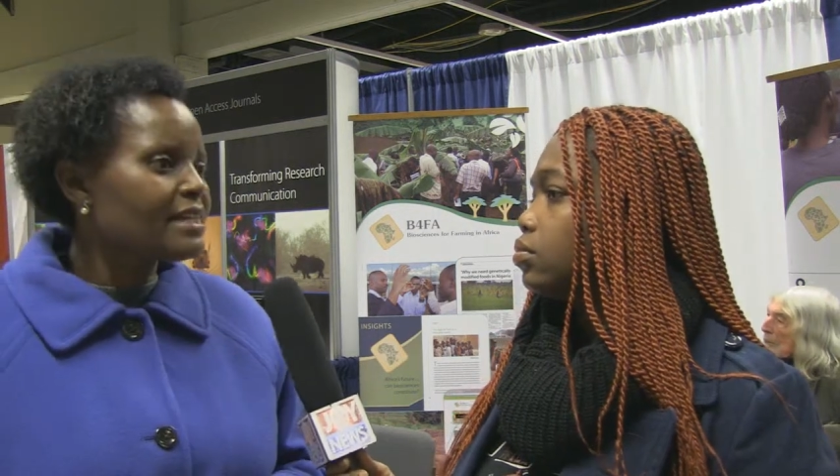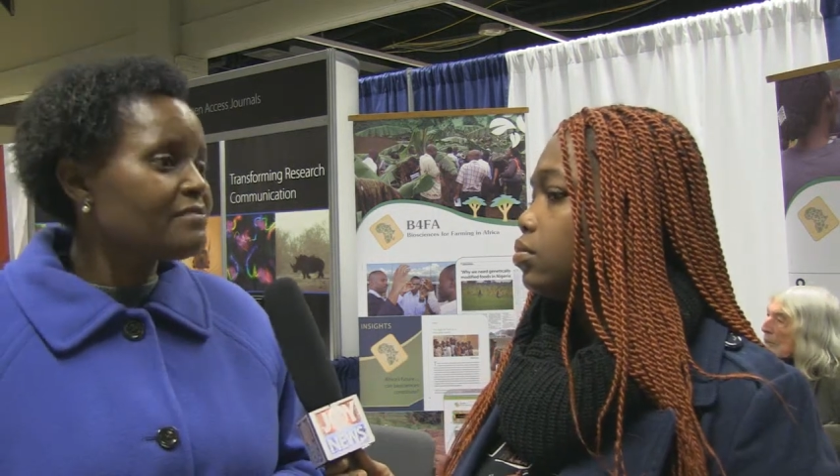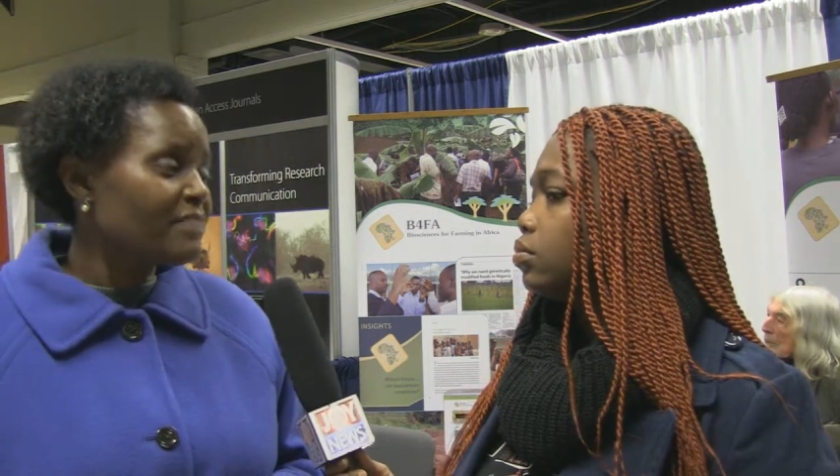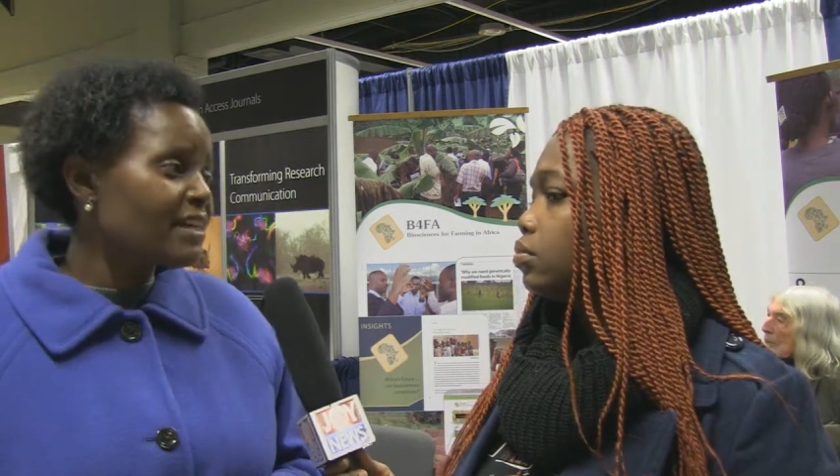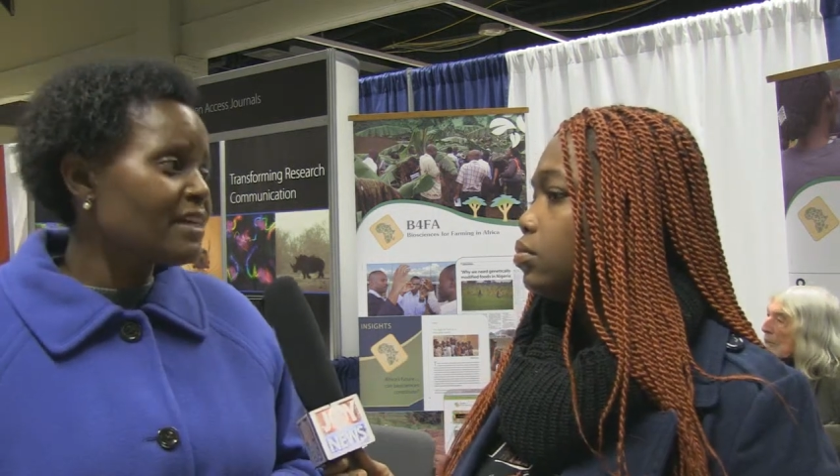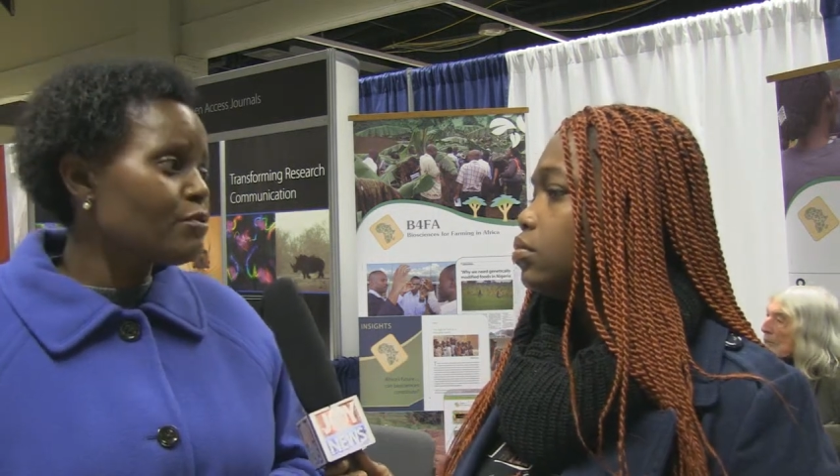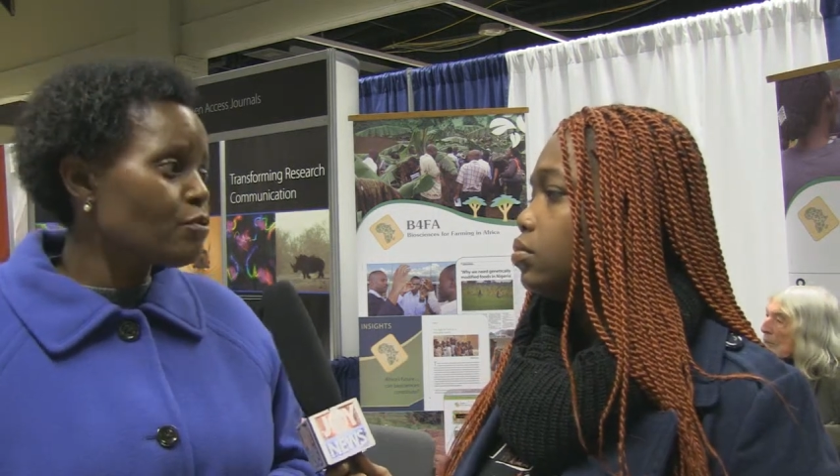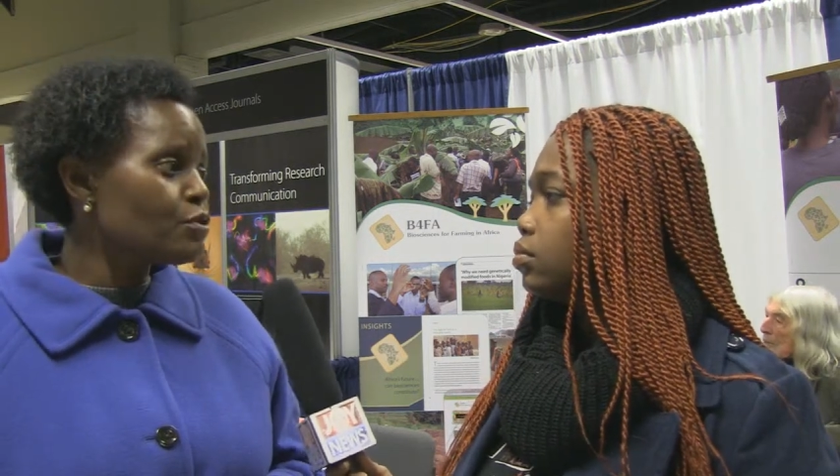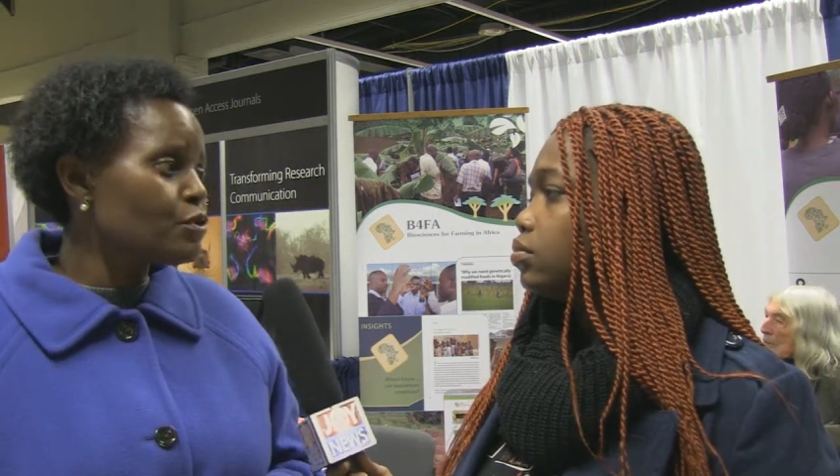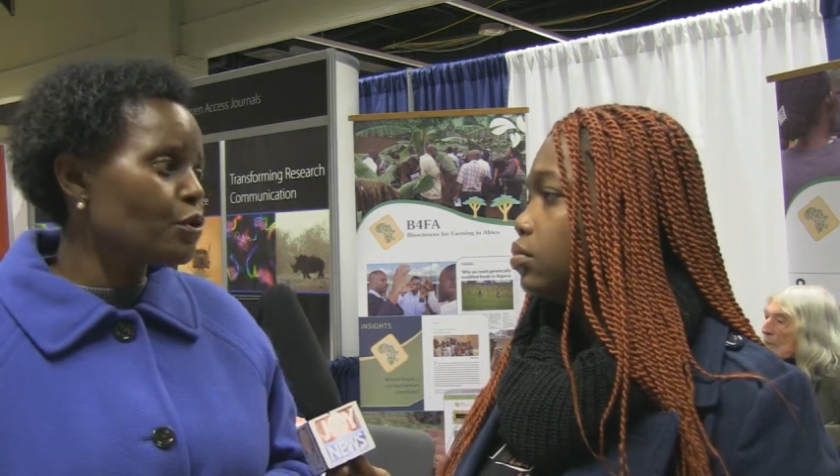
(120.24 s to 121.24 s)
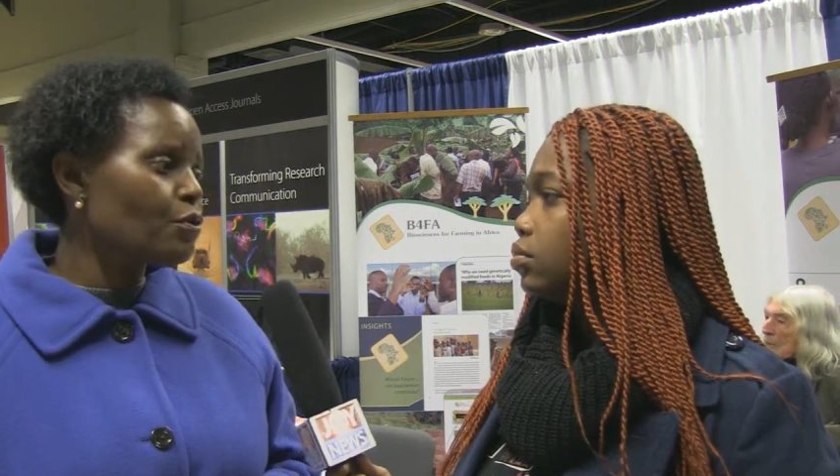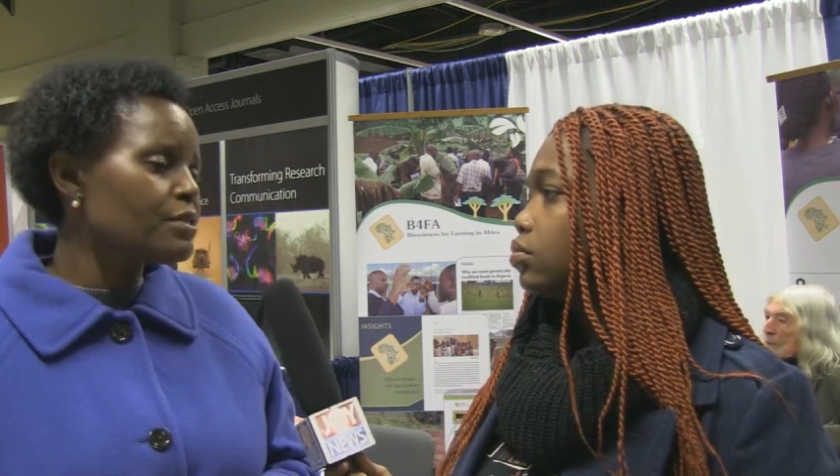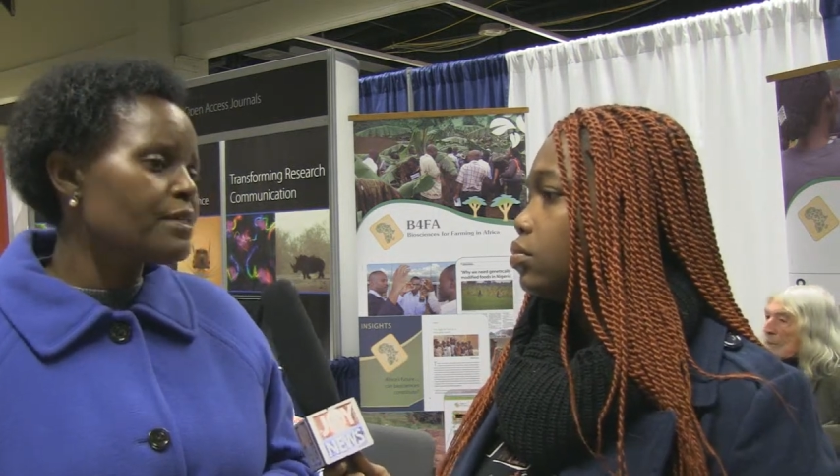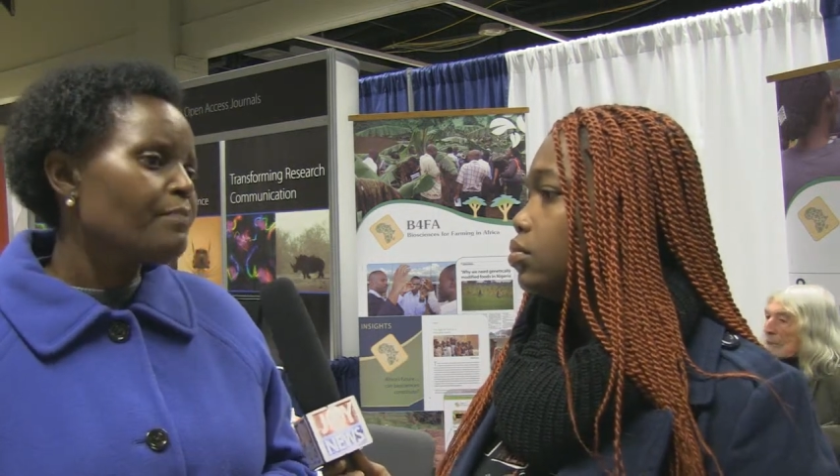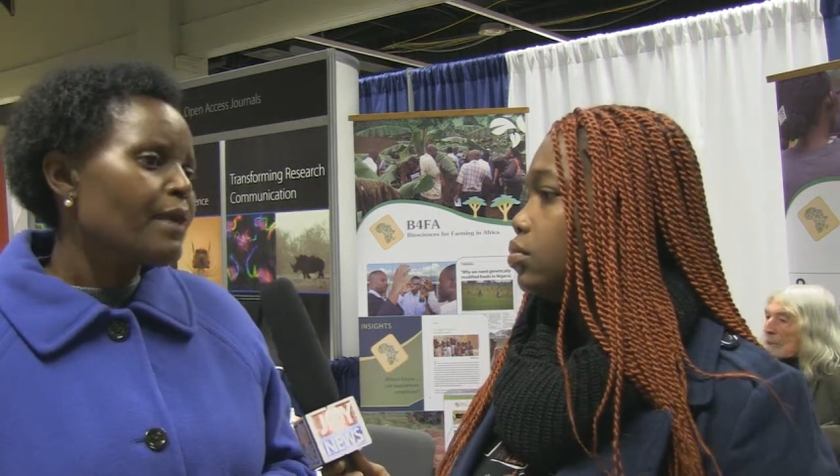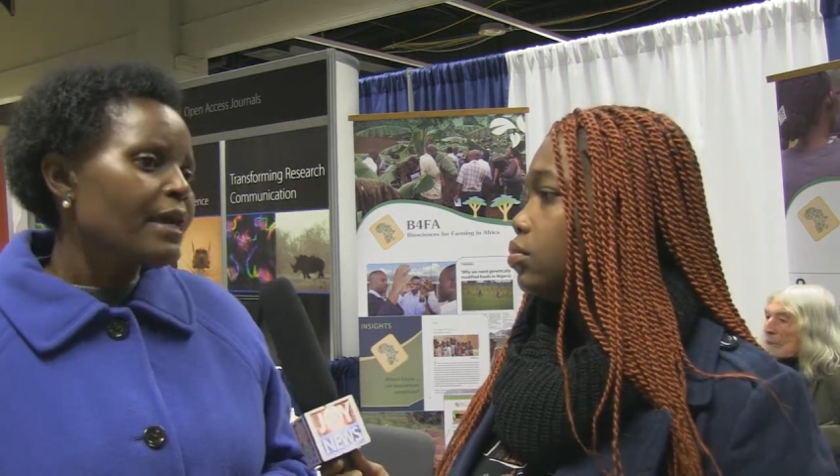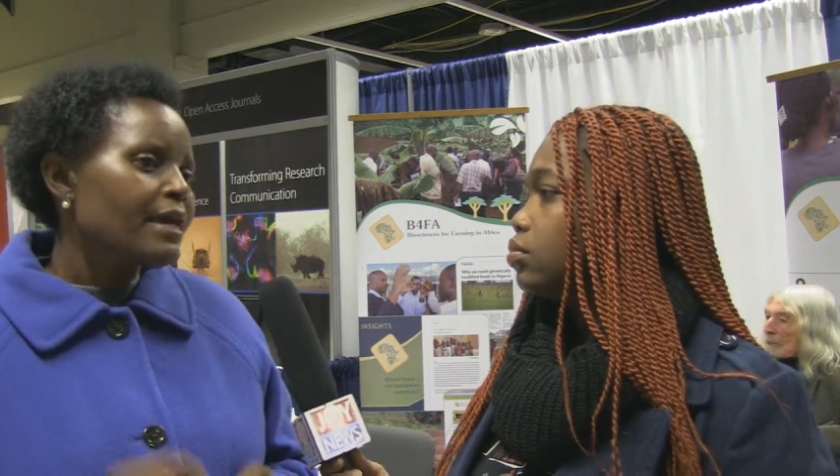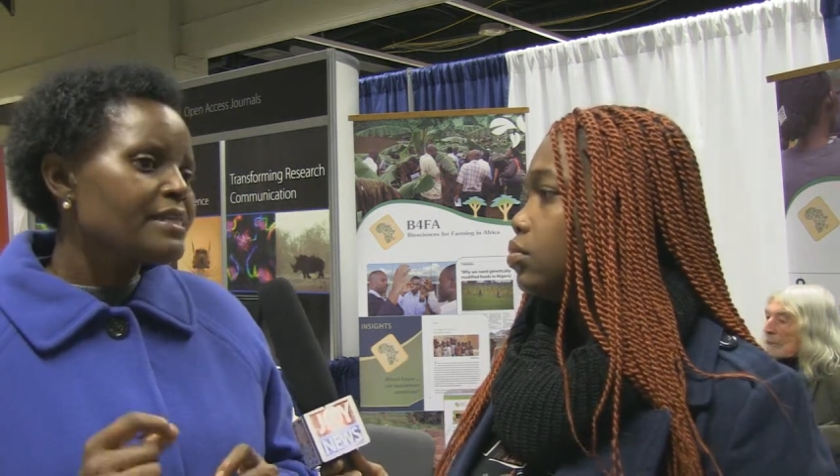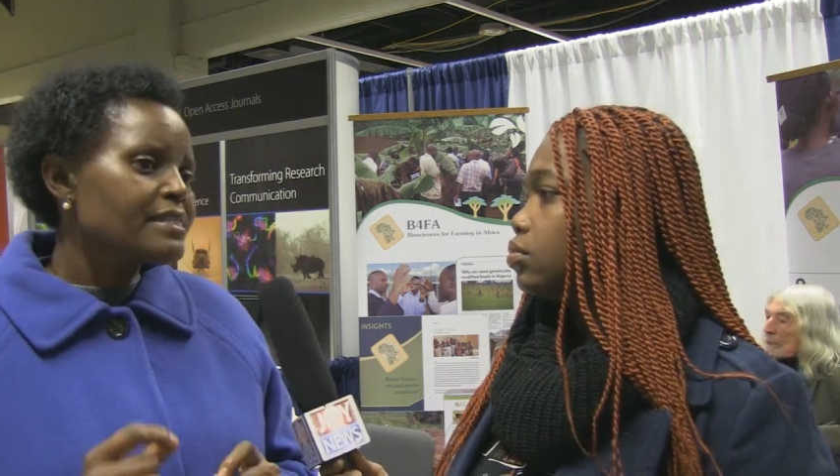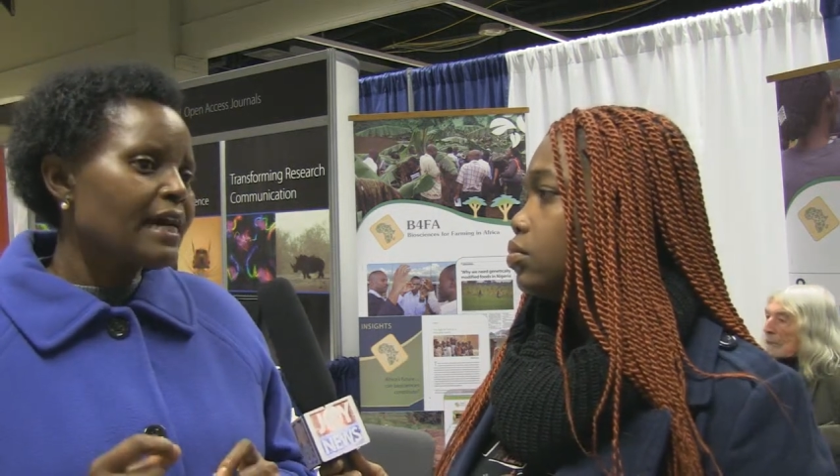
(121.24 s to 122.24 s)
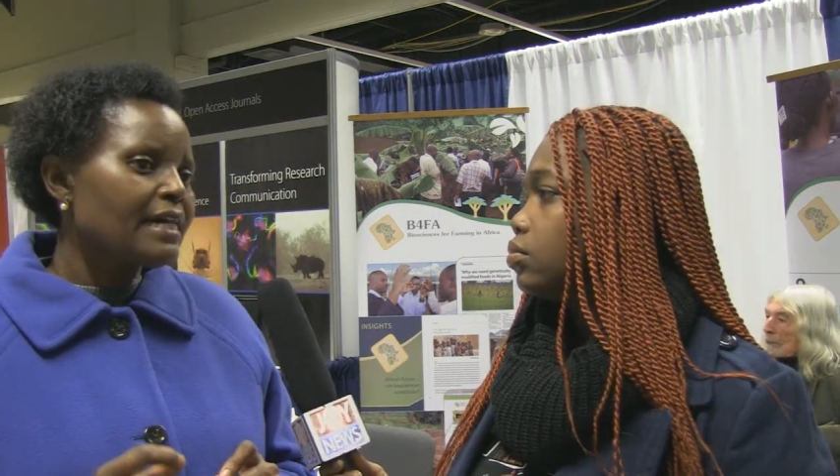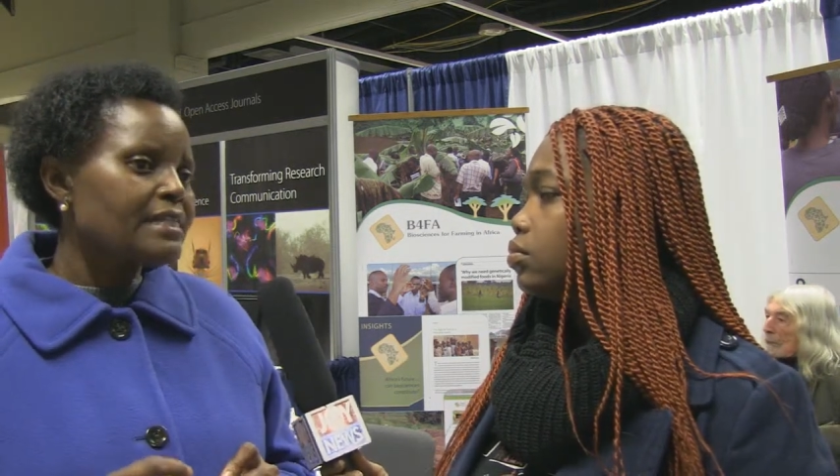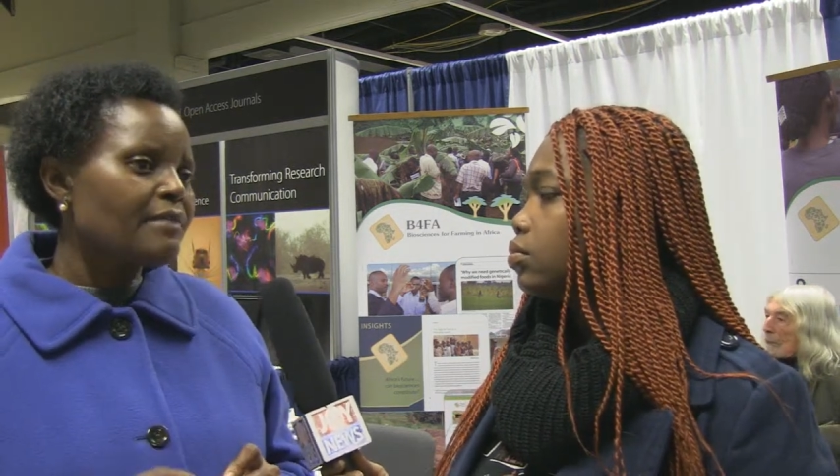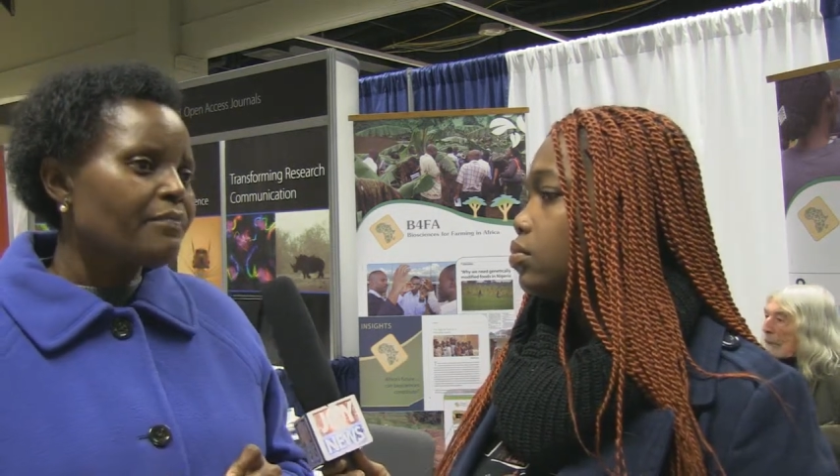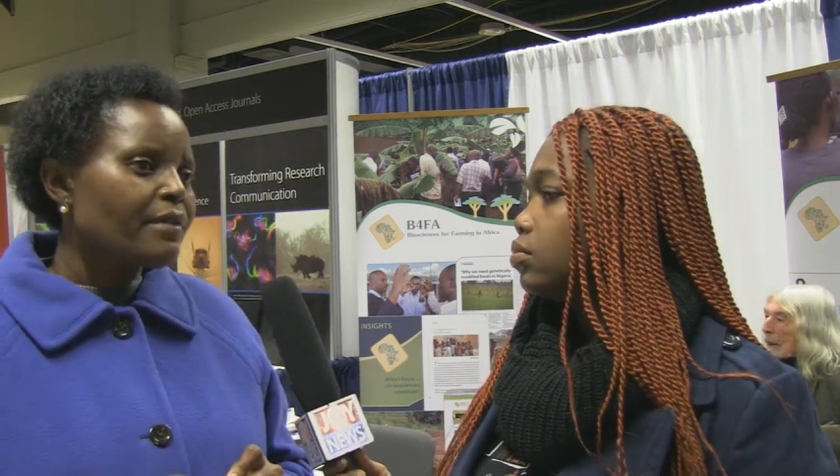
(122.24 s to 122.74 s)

that is very good to note is that